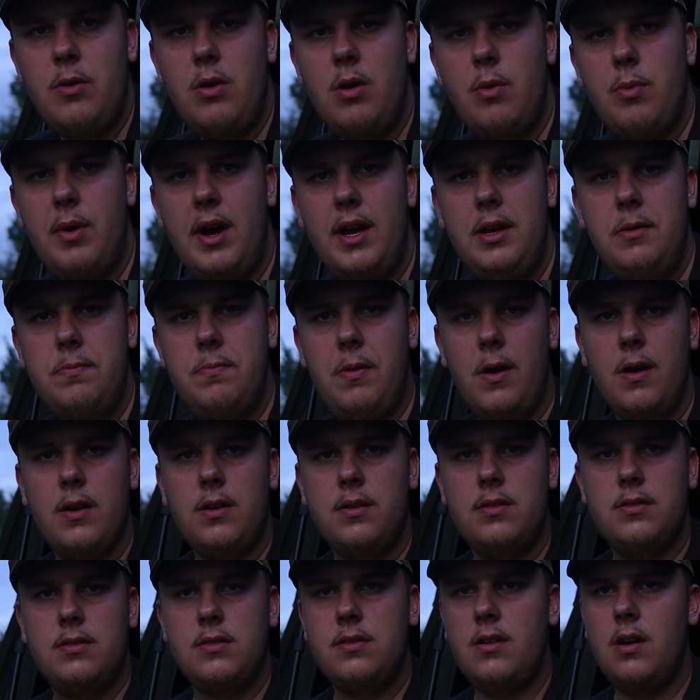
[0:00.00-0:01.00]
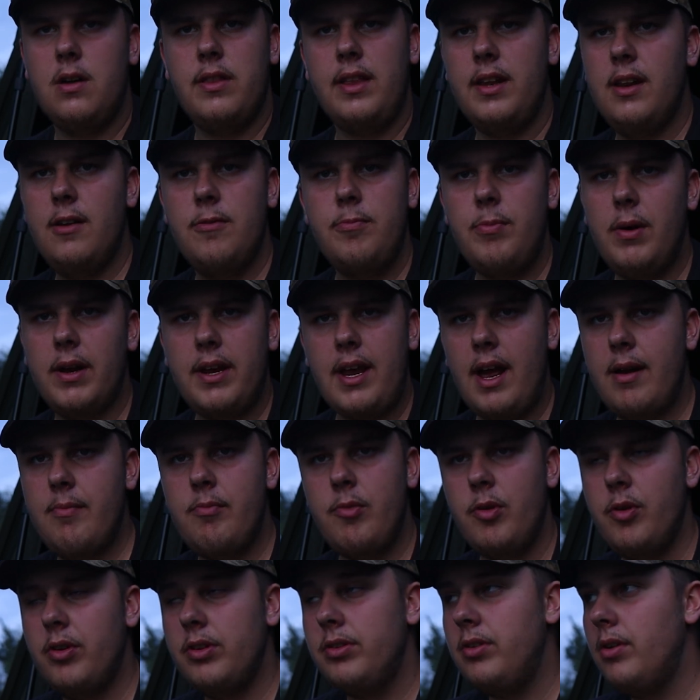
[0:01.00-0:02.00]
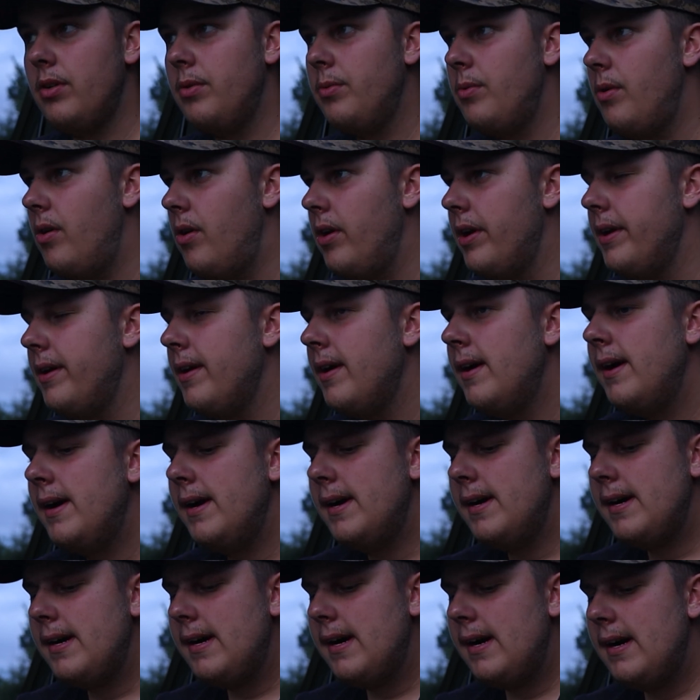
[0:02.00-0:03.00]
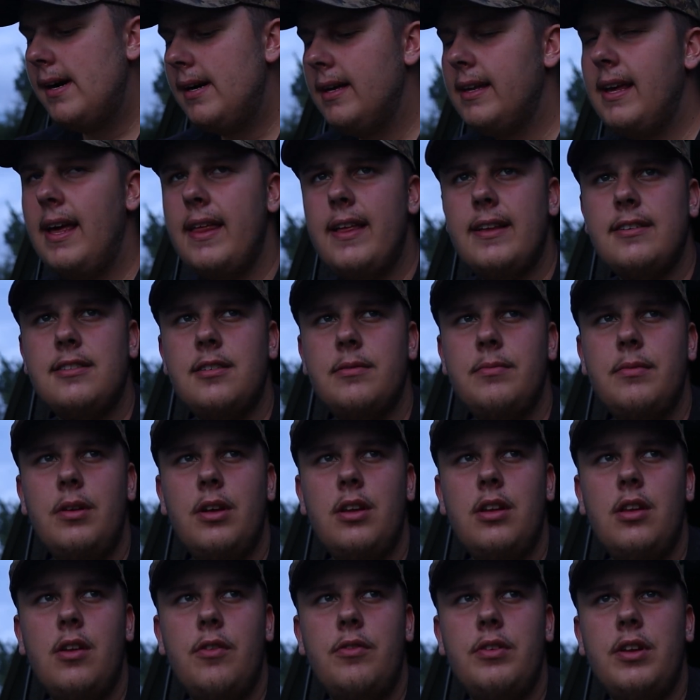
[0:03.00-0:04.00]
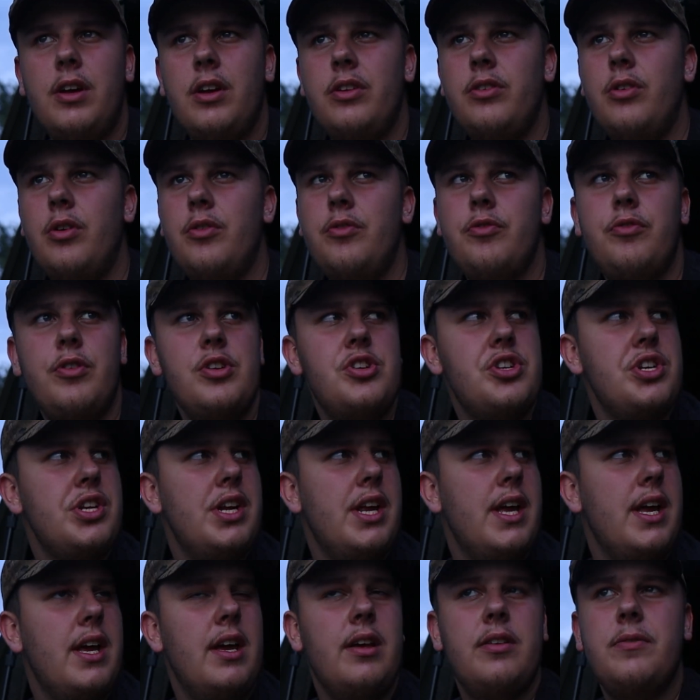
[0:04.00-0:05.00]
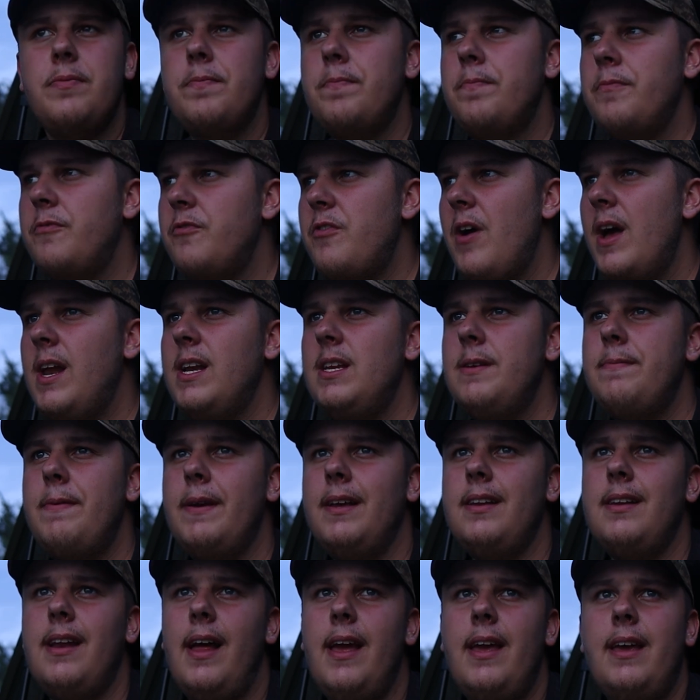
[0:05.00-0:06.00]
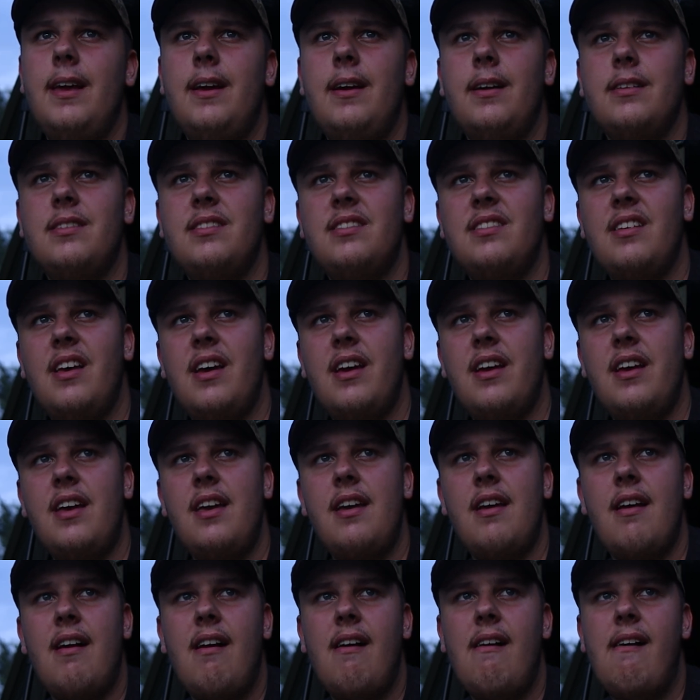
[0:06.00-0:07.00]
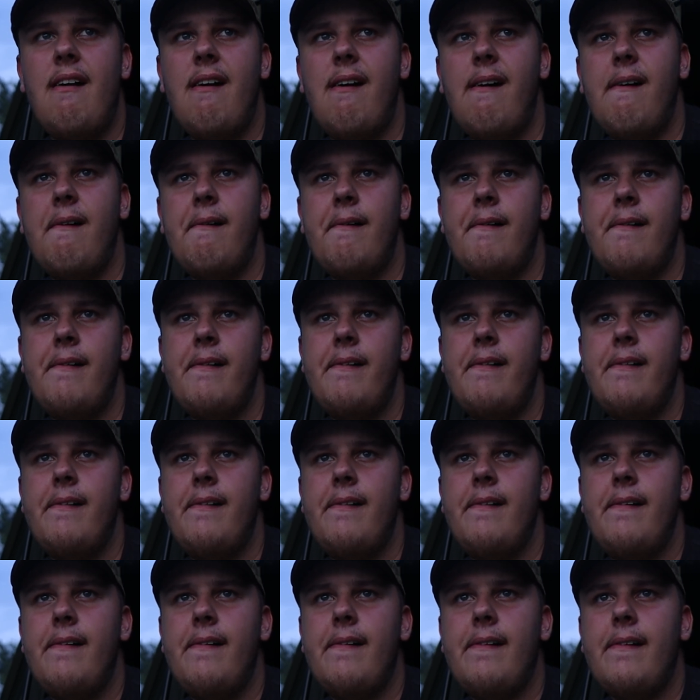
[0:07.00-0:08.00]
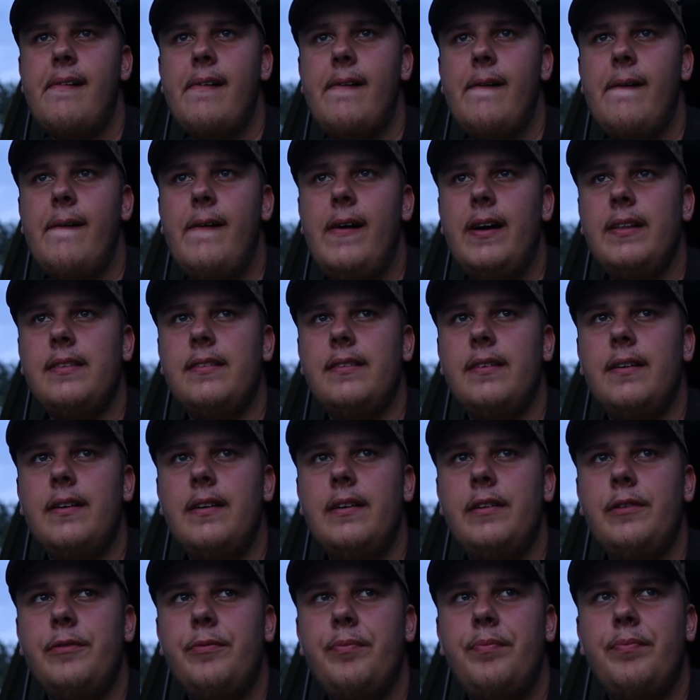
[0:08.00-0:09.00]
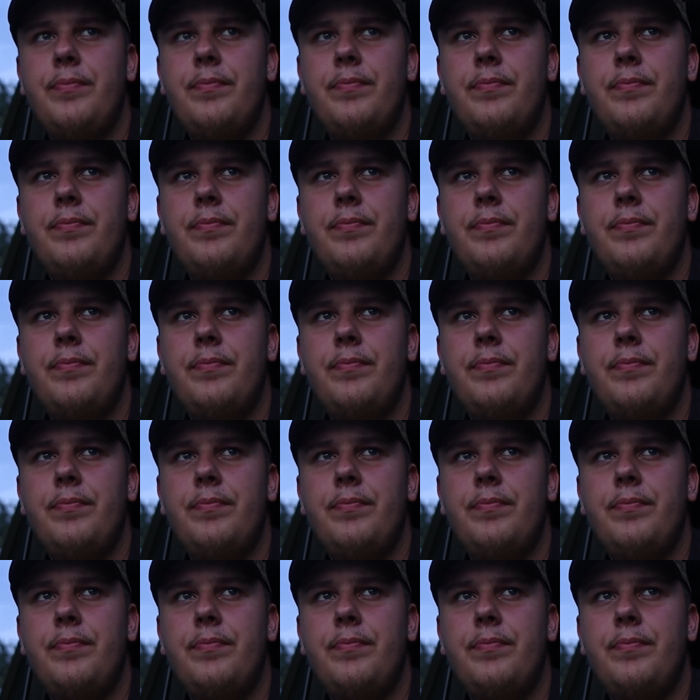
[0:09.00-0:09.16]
away, bugs! God, they love my camera. I don't know why. Yeah, there's some lovely unknown fish in here. It's a fairly big lake, I'd say. God, I don't know.